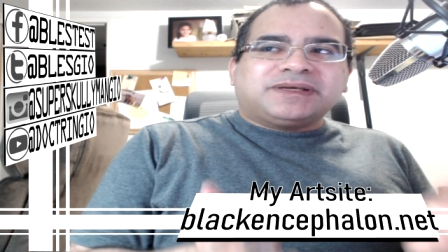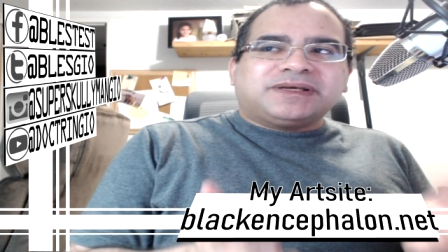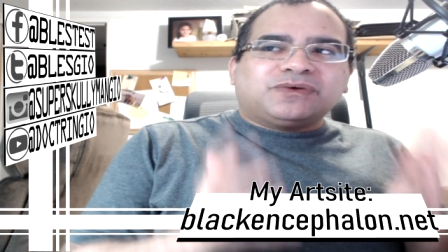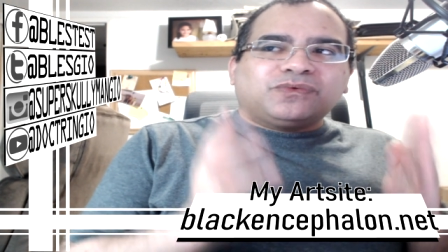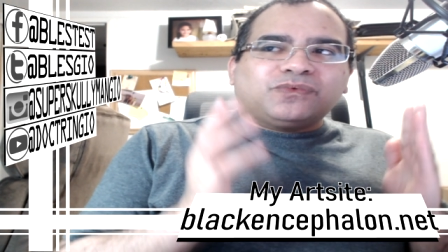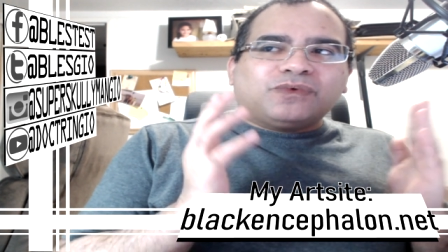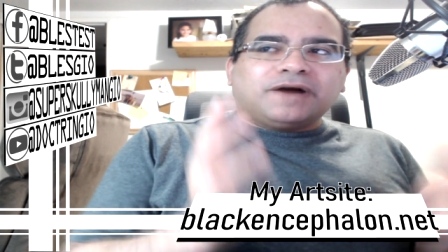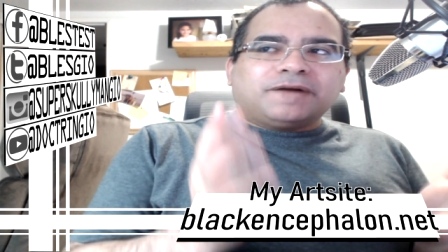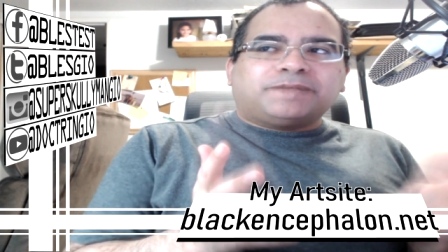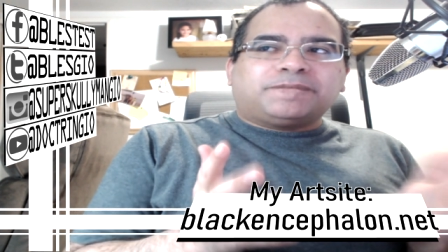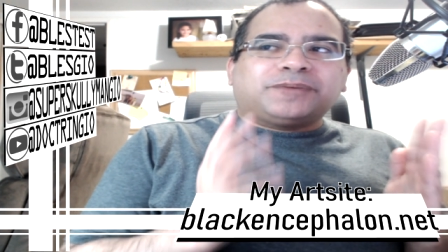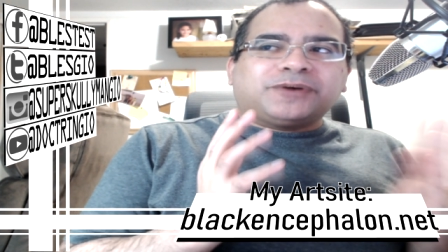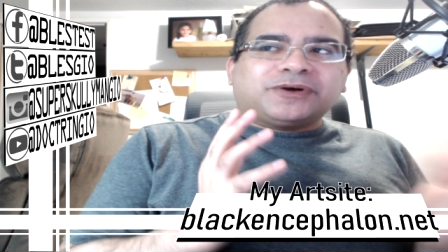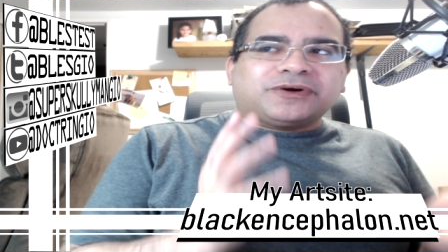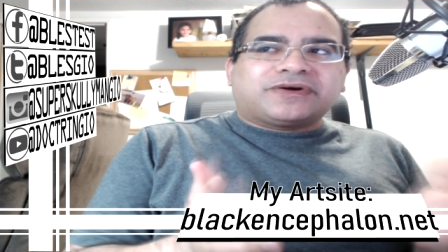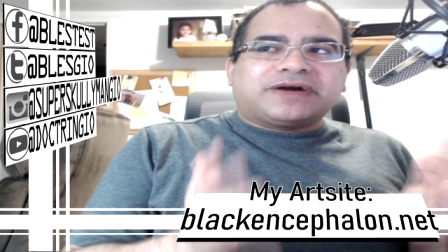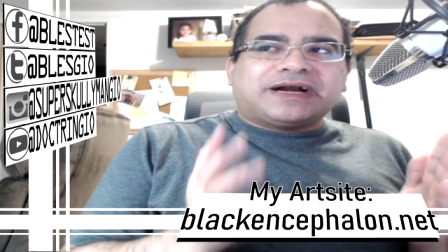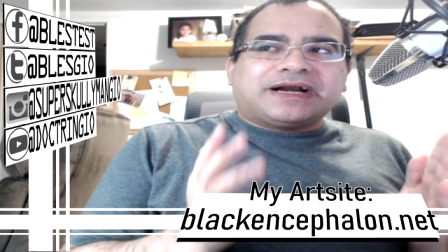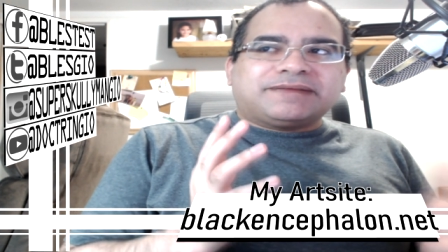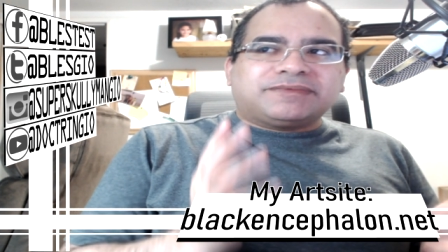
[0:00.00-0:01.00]
what
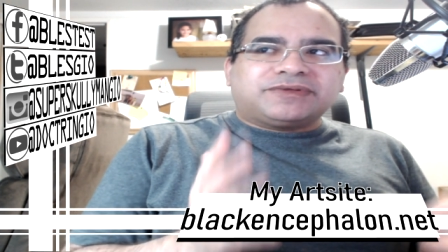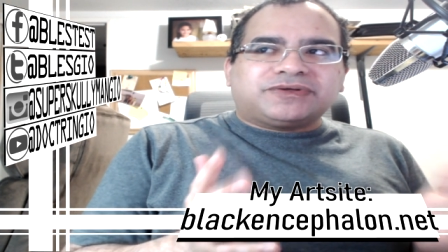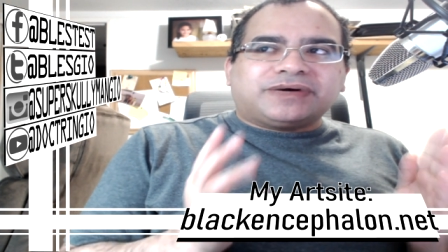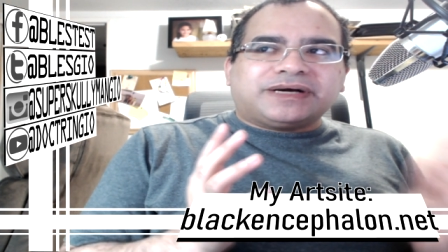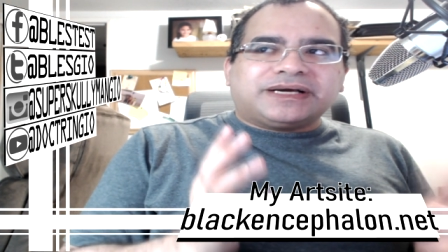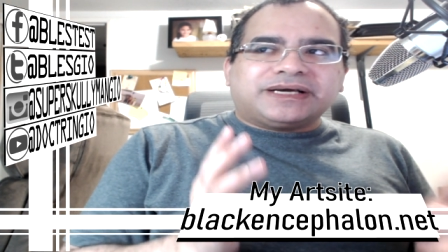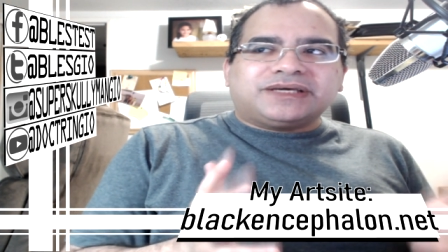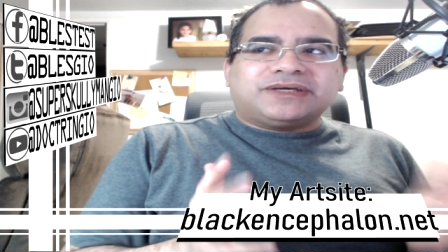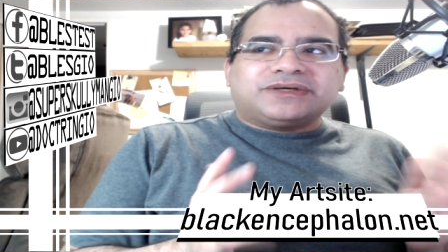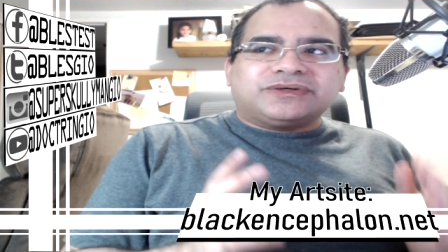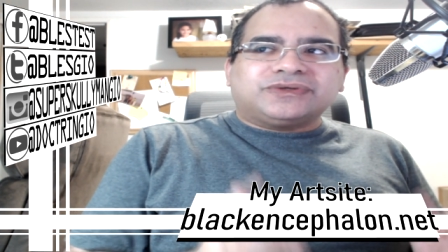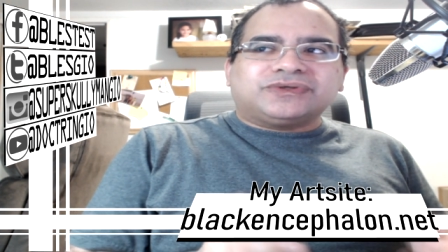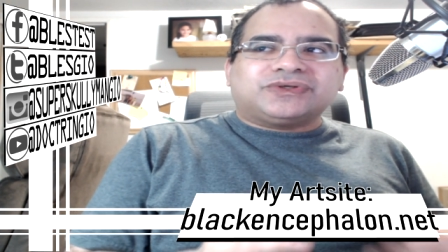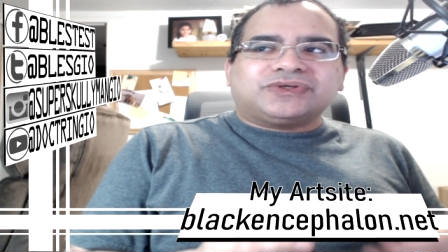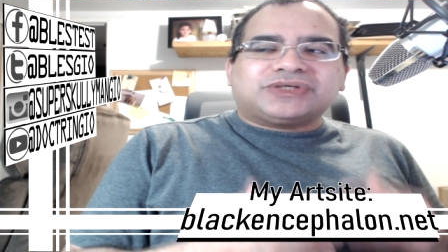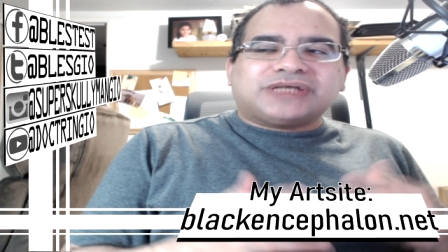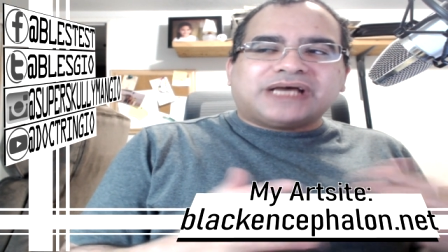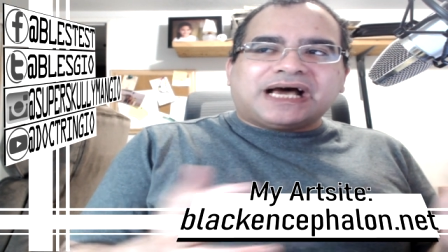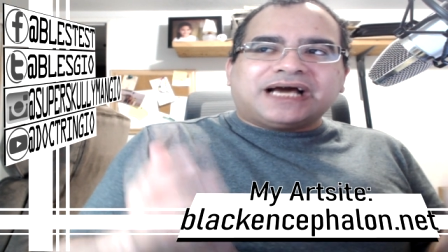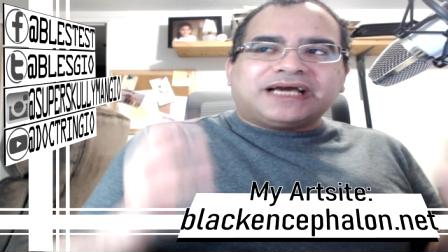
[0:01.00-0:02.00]
program do I use.
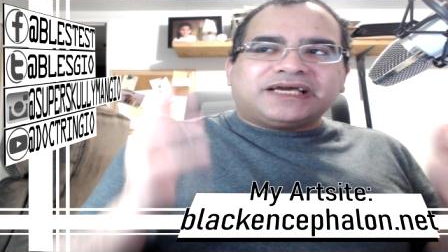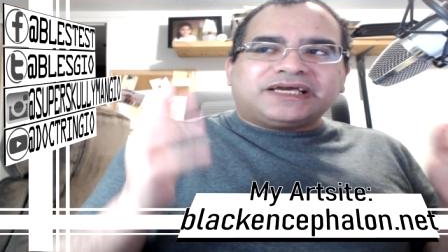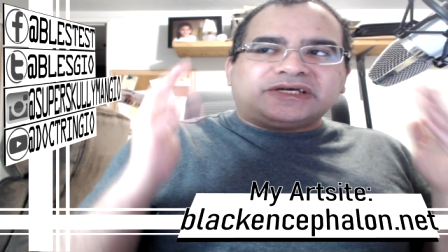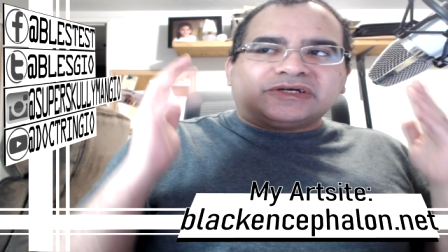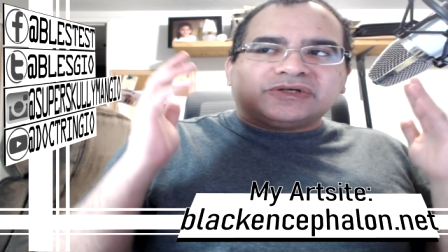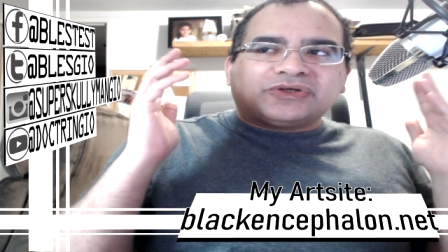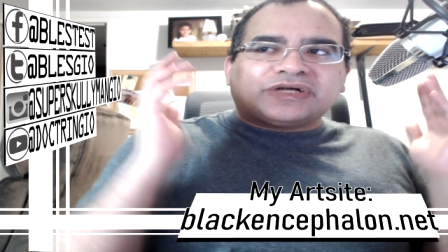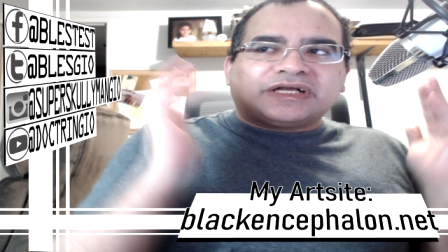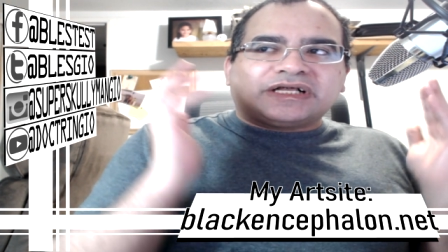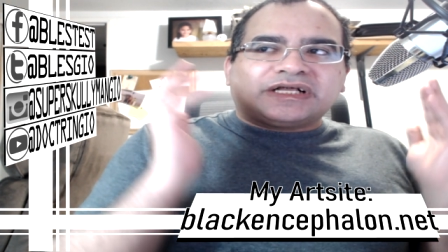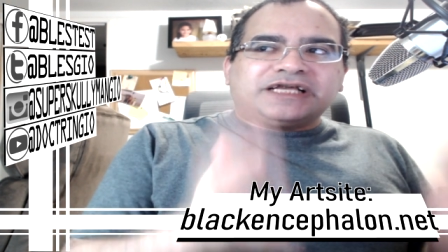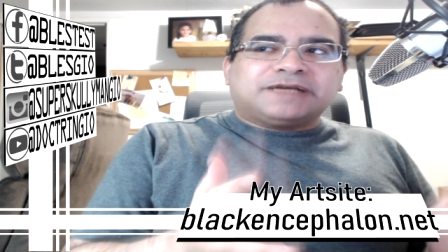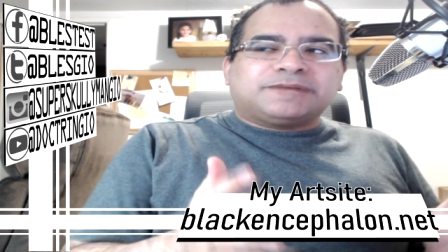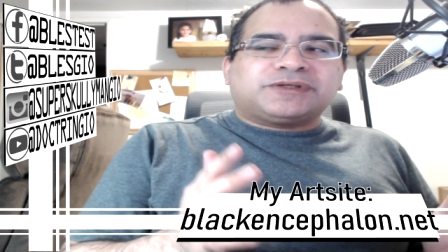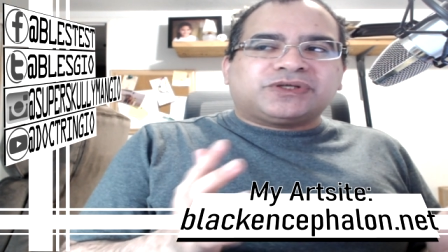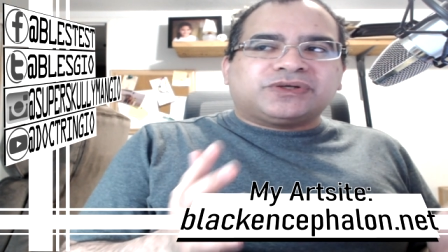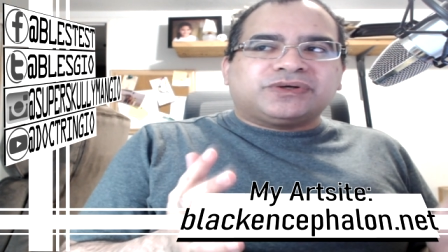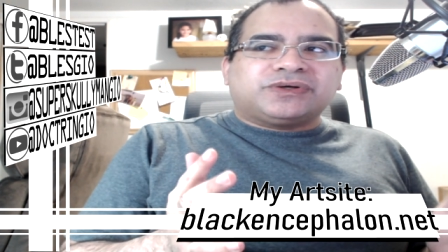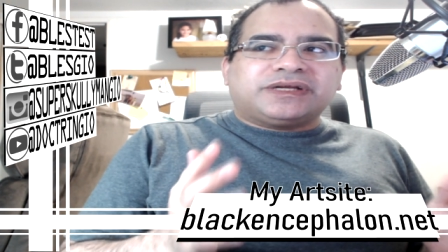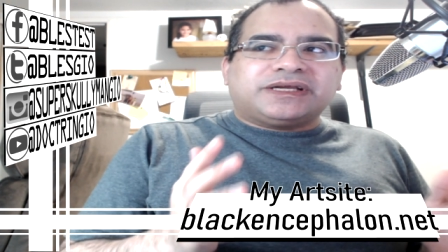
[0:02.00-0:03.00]
I use Clip
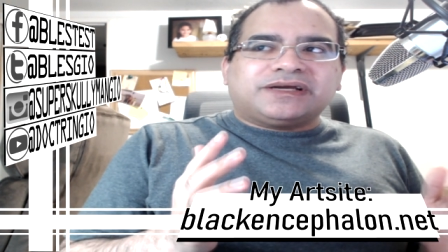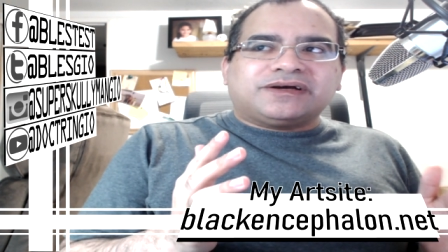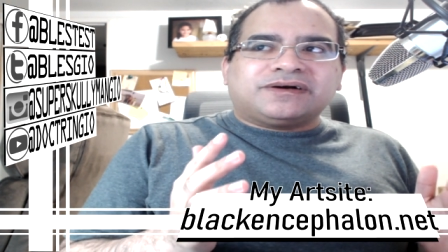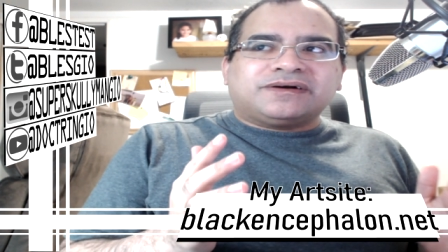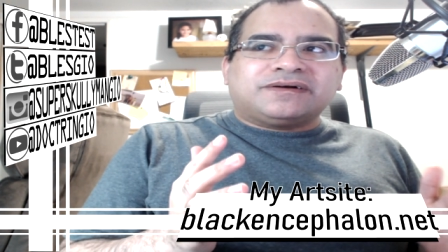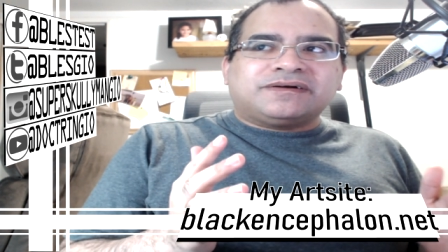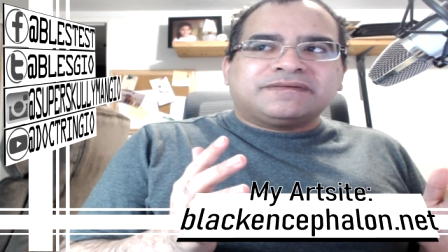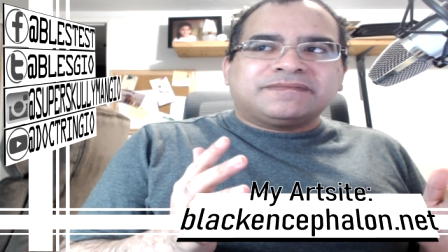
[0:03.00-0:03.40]
Studio,